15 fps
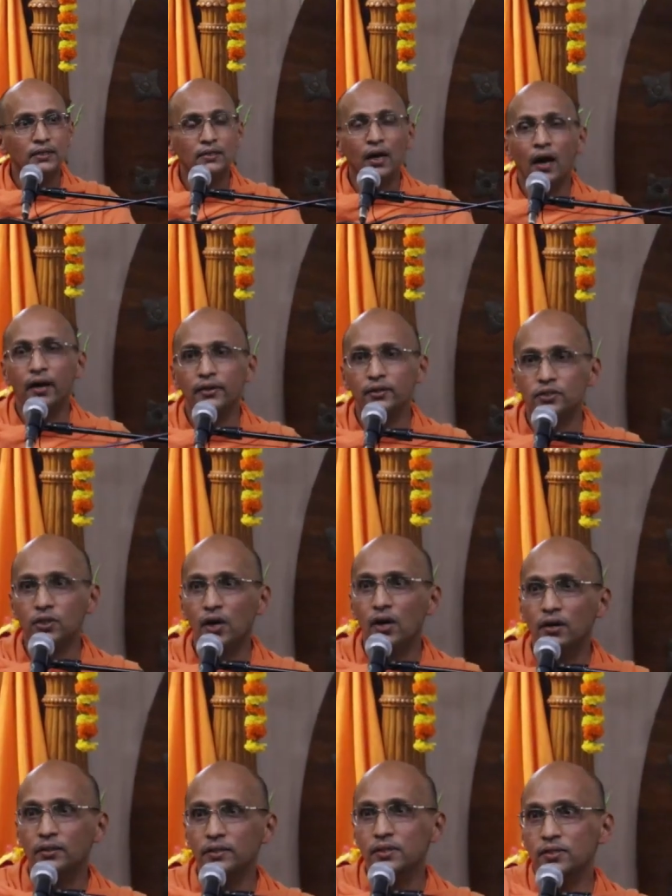Hitaya Cha.
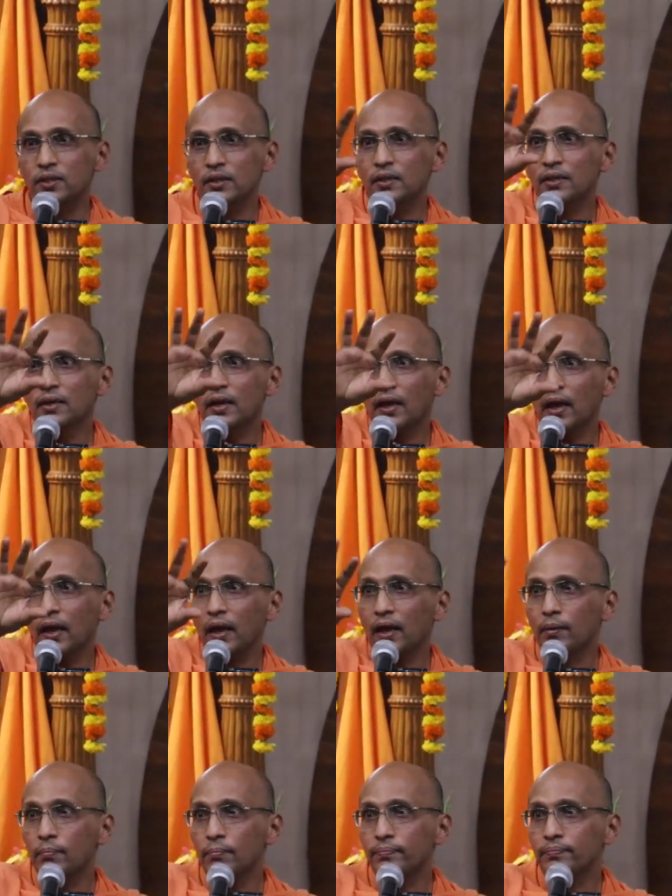That is the
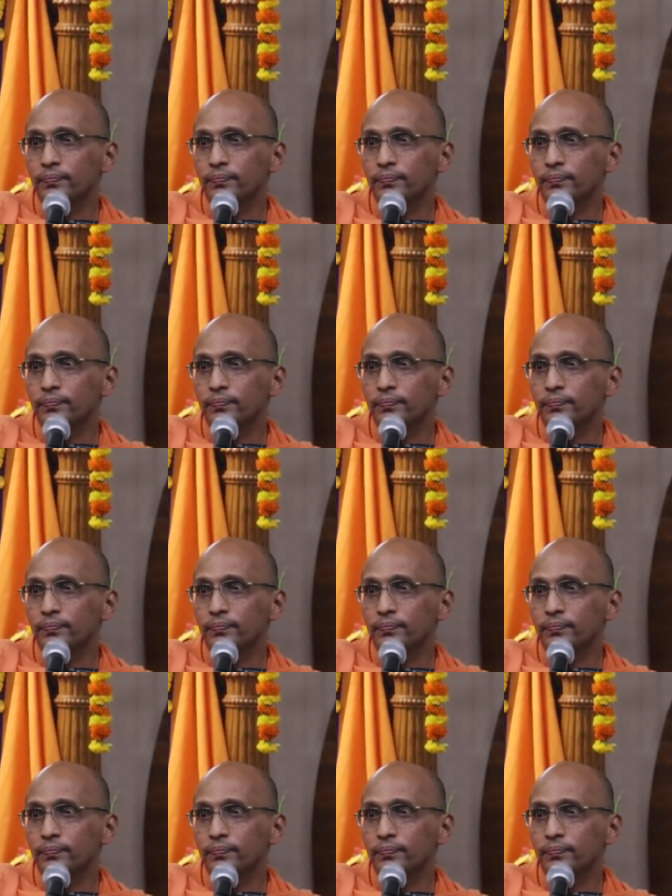aim.